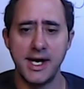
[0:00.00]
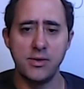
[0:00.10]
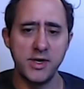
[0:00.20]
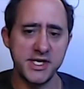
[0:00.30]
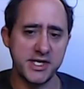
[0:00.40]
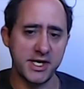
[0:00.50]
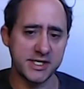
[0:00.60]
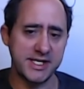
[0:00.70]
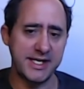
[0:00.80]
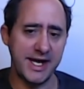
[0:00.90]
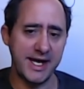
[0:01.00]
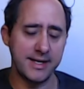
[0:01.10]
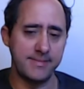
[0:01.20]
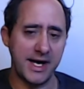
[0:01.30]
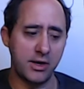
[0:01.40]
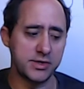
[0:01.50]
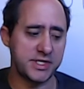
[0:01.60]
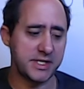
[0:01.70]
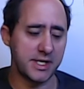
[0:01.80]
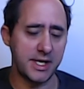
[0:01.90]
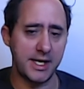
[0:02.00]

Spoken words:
I want to talk today about